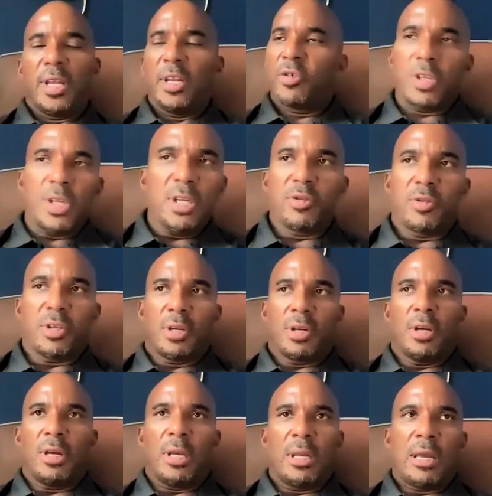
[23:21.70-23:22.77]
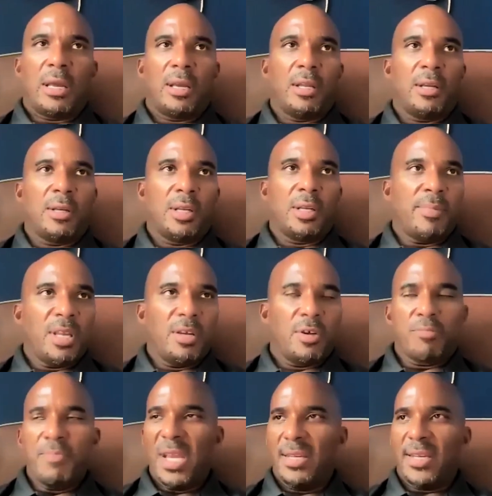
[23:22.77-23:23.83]
And it's easy, and
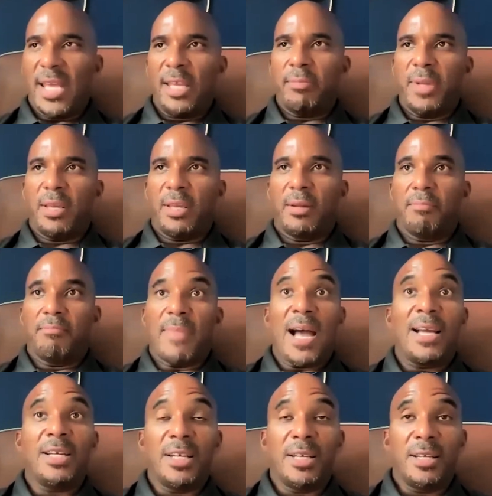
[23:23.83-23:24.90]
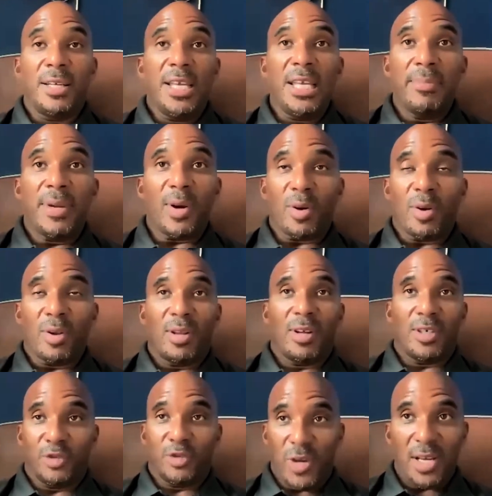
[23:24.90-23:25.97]
this may date me. My email
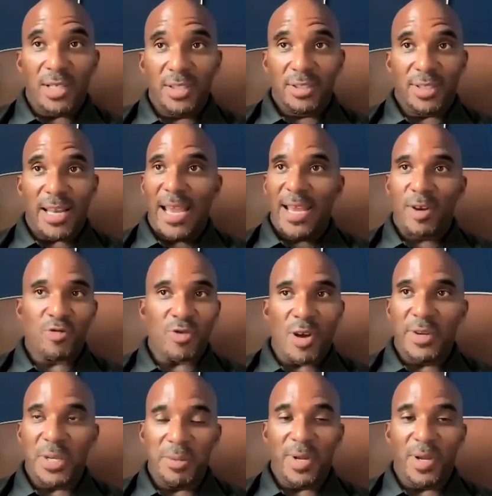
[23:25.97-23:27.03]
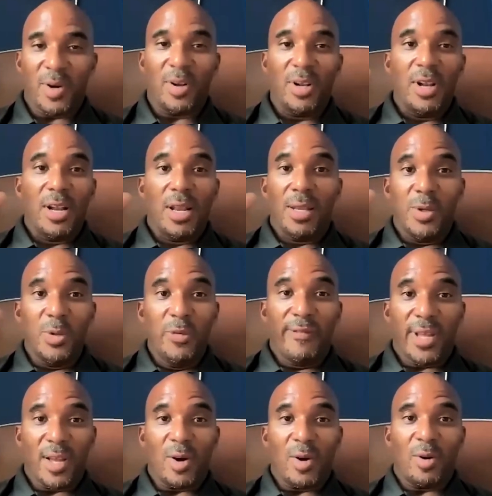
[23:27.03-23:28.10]
address, and I answer every email,
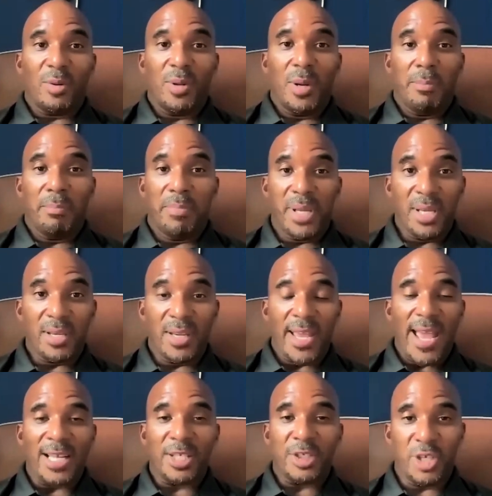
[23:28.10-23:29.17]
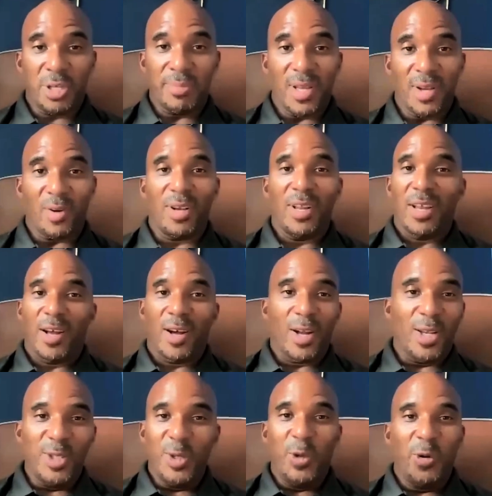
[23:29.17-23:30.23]
luvelleb@gmail.
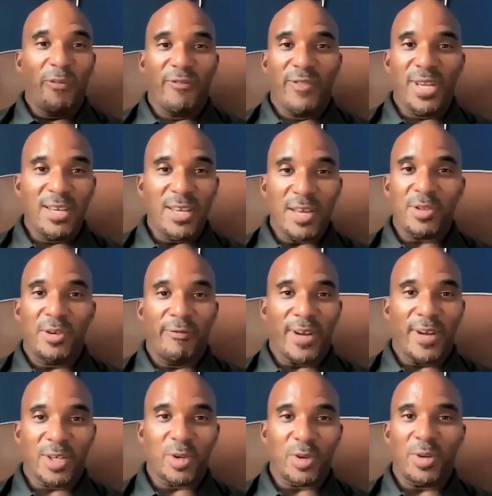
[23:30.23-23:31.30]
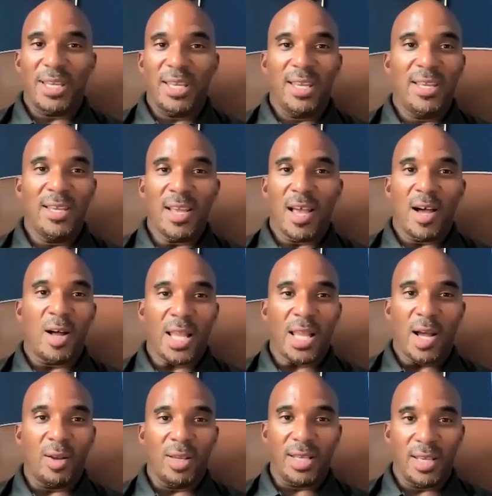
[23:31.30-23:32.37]
LUV as in Victor,
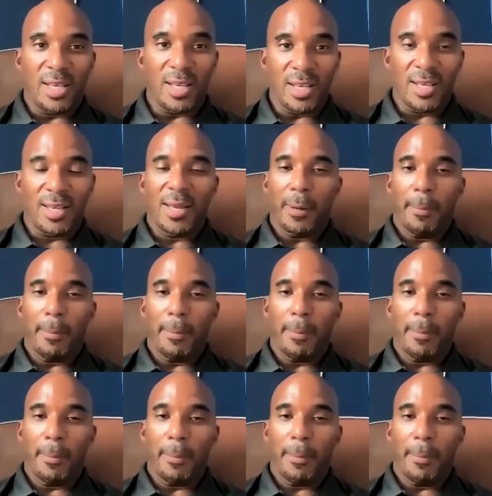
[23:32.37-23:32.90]
ELLEB